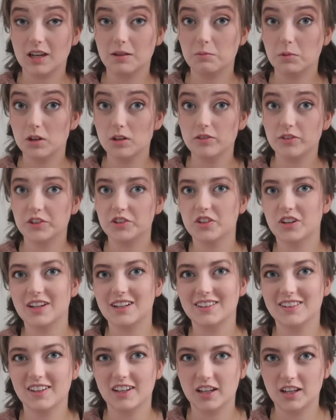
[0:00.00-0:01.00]
and beautiful
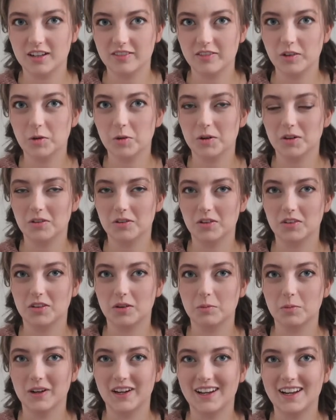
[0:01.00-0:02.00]
traits of the horned
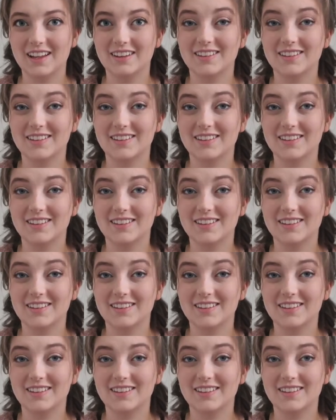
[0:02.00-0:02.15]
Dorset breed,